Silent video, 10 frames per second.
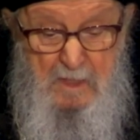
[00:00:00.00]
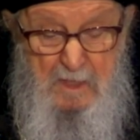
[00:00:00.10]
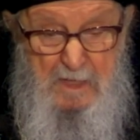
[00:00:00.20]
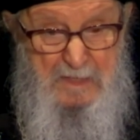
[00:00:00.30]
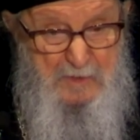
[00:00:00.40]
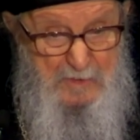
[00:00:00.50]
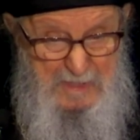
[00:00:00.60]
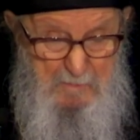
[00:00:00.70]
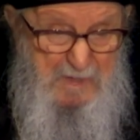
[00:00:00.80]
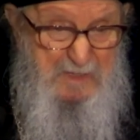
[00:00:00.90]
As you
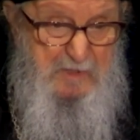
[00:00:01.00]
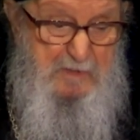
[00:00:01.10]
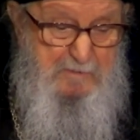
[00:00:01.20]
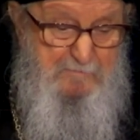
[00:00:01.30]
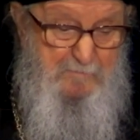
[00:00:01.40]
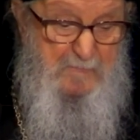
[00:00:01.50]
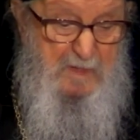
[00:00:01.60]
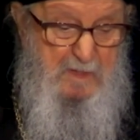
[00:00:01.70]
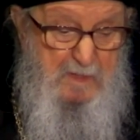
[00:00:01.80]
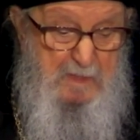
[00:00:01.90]
can imagine,
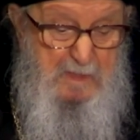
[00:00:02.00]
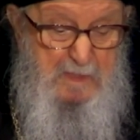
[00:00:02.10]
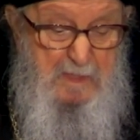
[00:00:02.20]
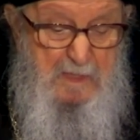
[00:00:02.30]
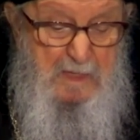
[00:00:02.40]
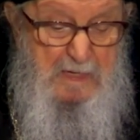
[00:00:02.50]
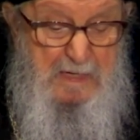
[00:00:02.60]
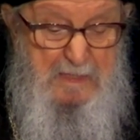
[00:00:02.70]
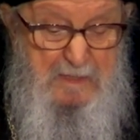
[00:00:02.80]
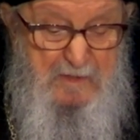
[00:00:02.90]

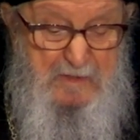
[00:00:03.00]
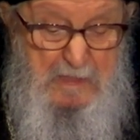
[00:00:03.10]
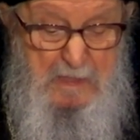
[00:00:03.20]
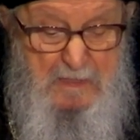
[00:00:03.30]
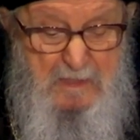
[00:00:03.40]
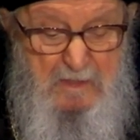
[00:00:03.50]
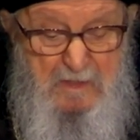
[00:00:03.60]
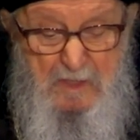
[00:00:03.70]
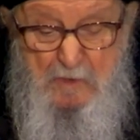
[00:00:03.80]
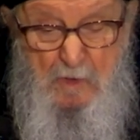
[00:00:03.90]
I selected
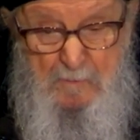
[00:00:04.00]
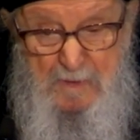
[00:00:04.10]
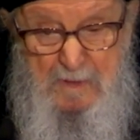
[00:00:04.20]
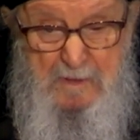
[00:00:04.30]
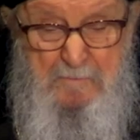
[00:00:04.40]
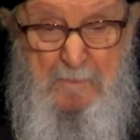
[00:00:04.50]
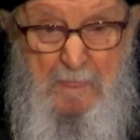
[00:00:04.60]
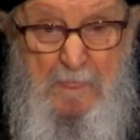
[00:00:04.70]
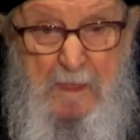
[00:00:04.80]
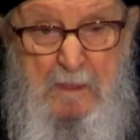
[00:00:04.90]
this topic
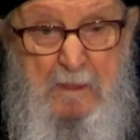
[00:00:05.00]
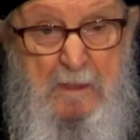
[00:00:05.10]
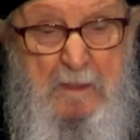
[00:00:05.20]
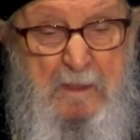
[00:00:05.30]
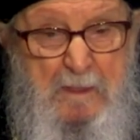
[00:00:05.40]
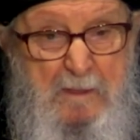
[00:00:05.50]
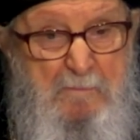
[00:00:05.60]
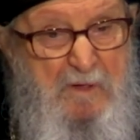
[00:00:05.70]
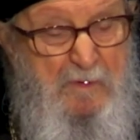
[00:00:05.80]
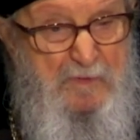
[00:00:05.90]

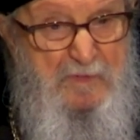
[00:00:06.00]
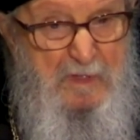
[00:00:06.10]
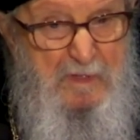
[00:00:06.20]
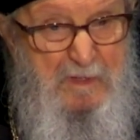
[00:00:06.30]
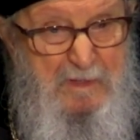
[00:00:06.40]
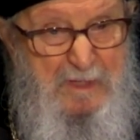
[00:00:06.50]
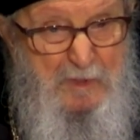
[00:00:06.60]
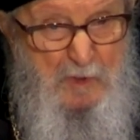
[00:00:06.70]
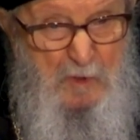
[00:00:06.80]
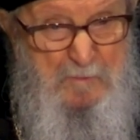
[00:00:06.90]
because the
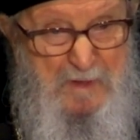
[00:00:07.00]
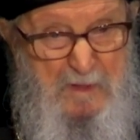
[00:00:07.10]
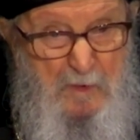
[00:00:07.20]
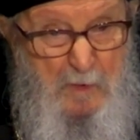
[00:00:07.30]
topic,